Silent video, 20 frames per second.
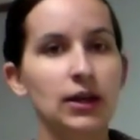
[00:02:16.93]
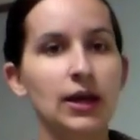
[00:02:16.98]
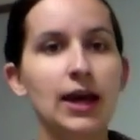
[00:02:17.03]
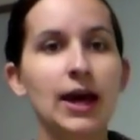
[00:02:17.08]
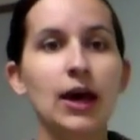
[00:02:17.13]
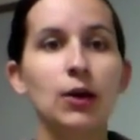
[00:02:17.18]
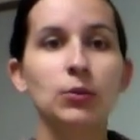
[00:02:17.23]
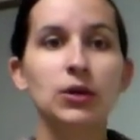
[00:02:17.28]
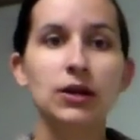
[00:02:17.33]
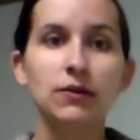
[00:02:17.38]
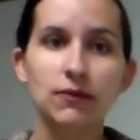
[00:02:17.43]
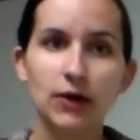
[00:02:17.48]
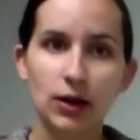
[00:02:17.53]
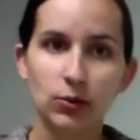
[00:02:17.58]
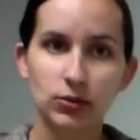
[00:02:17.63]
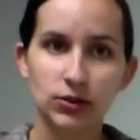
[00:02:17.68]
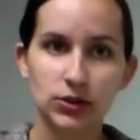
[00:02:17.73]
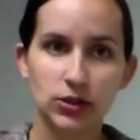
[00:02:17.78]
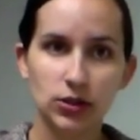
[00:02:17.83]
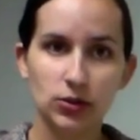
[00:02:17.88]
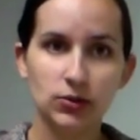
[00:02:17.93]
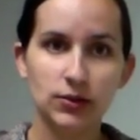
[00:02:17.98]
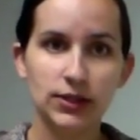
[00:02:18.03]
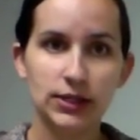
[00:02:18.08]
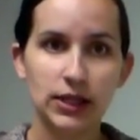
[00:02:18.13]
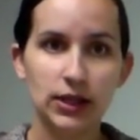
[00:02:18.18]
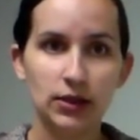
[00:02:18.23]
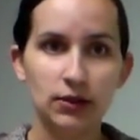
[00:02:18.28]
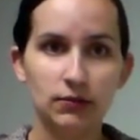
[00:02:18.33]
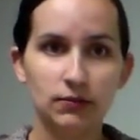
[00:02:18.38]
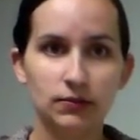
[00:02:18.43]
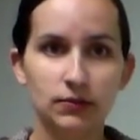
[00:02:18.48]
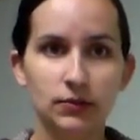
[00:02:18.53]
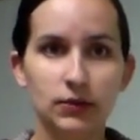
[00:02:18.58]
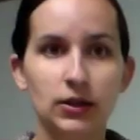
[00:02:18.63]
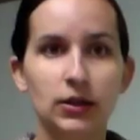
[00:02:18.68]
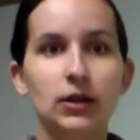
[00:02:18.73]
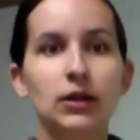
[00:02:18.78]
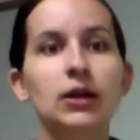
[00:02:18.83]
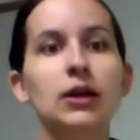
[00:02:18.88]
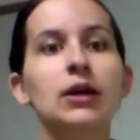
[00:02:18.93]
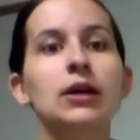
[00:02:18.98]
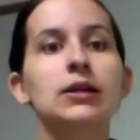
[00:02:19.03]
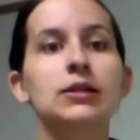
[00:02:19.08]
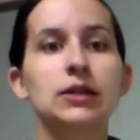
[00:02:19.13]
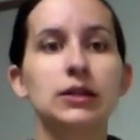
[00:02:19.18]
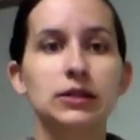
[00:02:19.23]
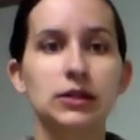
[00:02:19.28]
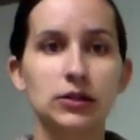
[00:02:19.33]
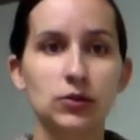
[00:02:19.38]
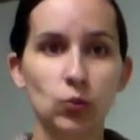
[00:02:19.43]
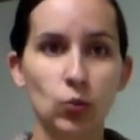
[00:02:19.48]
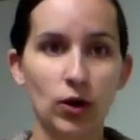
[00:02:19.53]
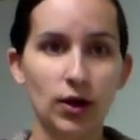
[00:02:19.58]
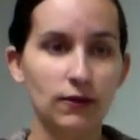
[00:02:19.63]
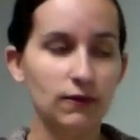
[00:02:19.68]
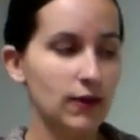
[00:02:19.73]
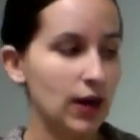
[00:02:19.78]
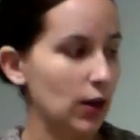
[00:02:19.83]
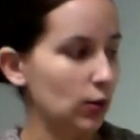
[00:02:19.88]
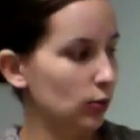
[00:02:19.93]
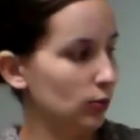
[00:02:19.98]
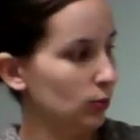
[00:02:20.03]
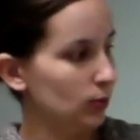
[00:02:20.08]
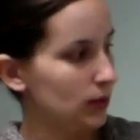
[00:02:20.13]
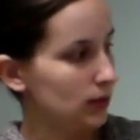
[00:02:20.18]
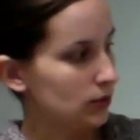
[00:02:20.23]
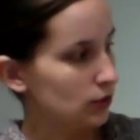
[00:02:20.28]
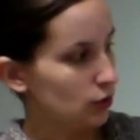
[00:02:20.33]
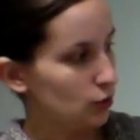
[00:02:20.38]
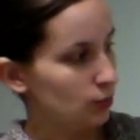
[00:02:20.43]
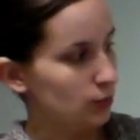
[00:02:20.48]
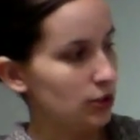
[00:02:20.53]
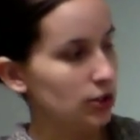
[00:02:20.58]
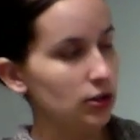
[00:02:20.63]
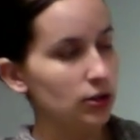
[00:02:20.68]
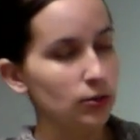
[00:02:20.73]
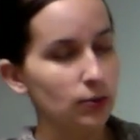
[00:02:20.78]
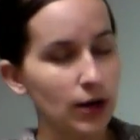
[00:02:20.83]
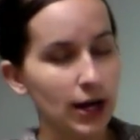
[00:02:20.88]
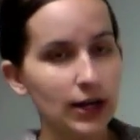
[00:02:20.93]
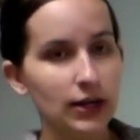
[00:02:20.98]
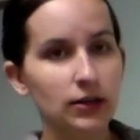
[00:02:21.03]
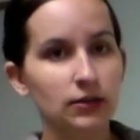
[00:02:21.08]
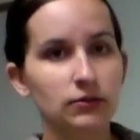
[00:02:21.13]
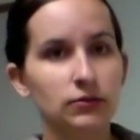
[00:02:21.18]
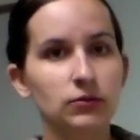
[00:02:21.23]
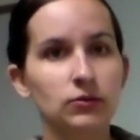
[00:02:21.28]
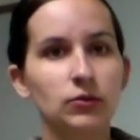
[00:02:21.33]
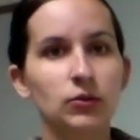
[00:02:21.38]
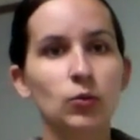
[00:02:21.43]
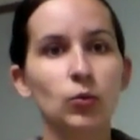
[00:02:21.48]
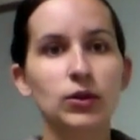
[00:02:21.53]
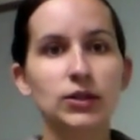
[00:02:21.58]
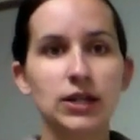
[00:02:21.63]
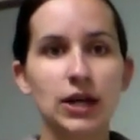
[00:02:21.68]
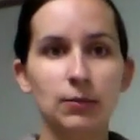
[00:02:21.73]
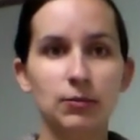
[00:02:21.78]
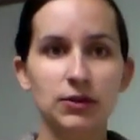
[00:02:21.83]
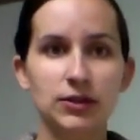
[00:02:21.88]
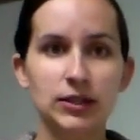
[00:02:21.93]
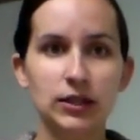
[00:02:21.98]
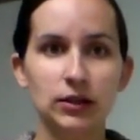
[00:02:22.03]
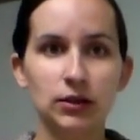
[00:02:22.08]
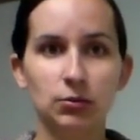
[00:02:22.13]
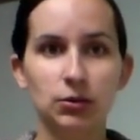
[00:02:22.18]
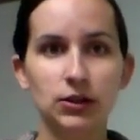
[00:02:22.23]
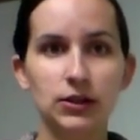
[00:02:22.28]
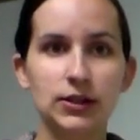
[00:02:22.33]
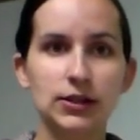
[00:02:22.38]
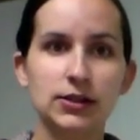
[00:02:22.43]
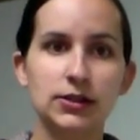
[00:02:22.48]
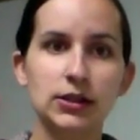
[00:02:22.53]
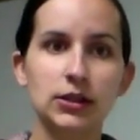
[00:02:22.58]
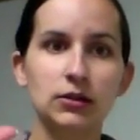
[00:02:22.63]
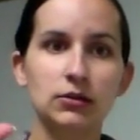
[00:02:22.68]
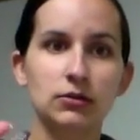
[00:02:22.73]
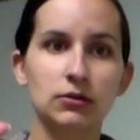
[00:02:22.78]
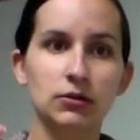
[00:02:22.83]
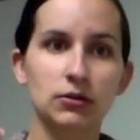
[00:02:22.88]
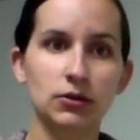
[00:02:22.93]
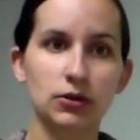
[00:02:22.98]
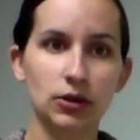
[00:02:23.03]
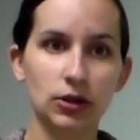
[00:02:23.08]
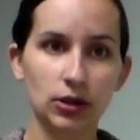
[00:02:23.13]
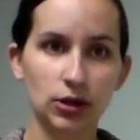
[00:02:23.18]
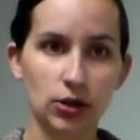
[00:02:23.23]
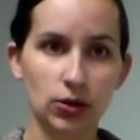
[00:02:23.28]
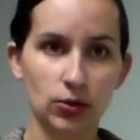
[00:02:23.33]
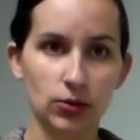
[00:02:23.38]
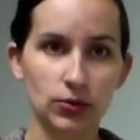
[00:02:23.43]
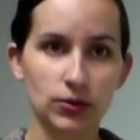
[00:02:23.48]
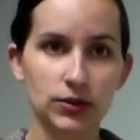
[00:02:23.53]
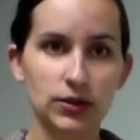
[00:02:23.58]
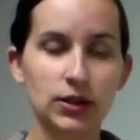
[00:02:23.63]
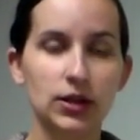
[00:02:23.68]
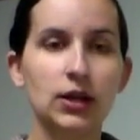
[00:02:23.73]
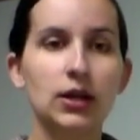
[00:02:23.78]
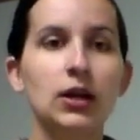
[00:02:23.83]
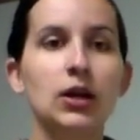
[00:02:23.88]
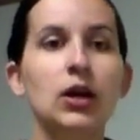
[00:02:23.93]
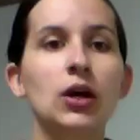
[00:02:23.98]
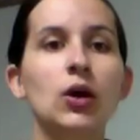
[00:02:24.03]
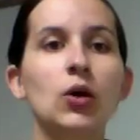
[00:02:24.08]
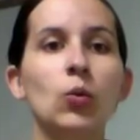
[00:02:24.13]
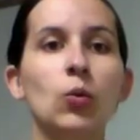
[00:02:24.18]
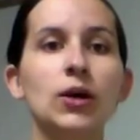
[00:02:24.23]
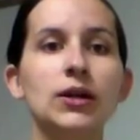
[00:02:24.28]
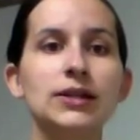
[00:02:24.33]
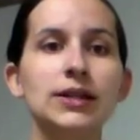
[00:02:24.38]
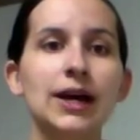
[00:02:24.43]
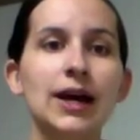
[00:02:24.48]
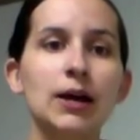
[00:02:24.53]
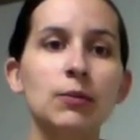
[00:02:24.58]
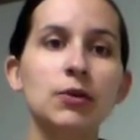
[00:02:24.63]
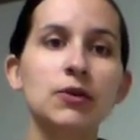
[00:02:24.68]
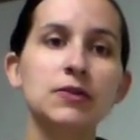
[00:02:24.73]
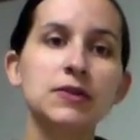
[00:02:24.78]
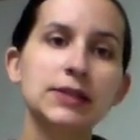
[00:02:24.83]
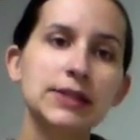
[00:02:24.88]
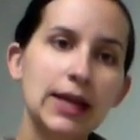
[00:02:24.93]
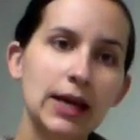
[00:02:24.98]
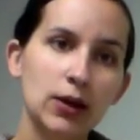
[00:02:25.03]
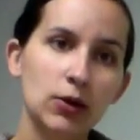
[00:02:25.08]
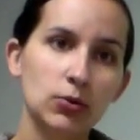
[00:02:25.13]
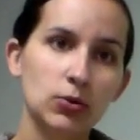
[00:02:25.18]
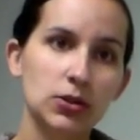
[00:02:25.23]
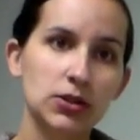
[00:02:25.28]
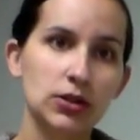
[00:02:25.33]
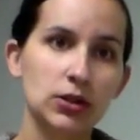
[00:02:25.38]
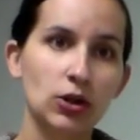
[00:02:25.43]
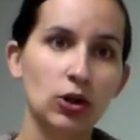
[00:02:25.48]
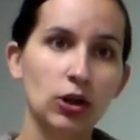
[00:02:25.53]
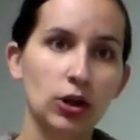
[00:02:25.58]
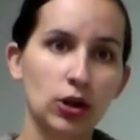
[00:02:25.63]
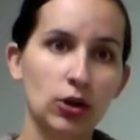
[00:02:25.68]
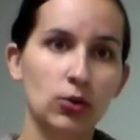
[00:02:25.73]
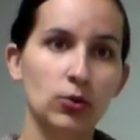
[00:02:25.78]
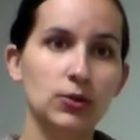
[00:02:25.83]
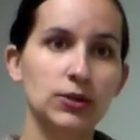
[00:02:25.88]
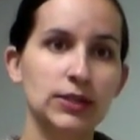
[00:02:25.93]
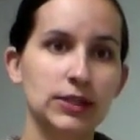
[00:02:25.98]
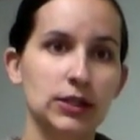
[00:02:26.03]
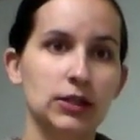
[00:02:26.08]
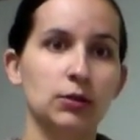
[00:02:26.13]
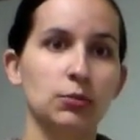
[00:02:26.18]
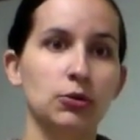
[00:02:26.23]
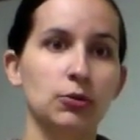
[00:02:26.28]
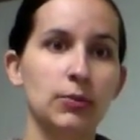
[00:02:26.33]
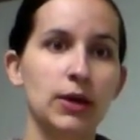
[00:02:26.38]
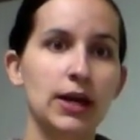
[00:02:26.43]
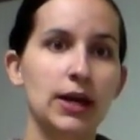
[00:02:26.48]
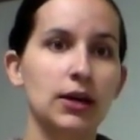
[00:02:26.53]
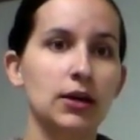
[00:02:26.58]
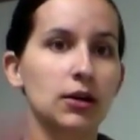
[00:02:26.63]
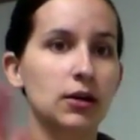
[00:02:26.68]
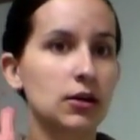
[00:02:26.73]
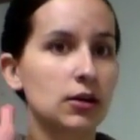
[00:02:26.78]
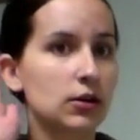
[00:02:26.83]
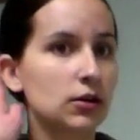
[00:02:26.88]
How many vowels do you see? Since it's one vowel, we scoop to the right. What type of syllable is it? Close. What type of sound does a closed syllable make?